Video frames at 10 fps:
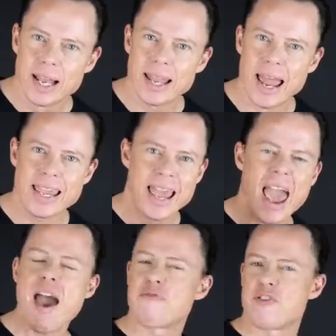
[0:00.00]
like
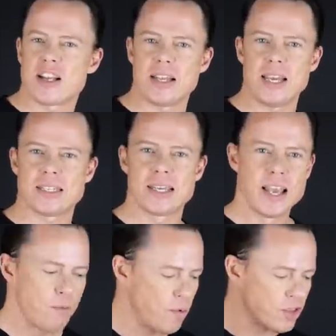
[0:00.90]
effortless,
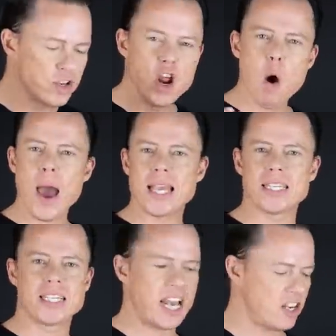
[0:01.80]
with no
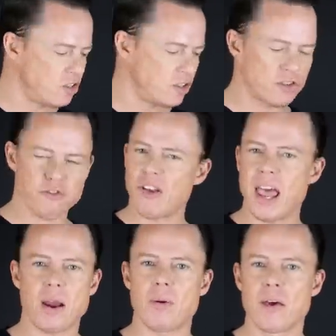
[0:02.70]
hesitation, just
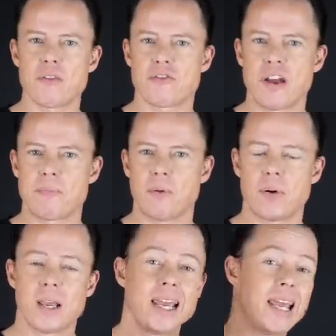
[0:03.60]
flying around the
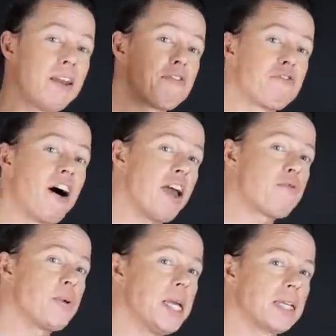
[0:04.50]
fretboard in
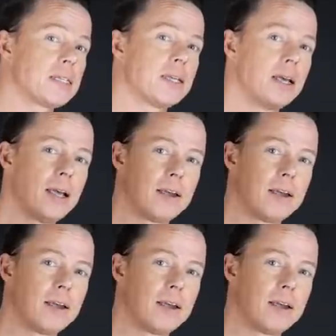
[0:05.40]
5 weeks.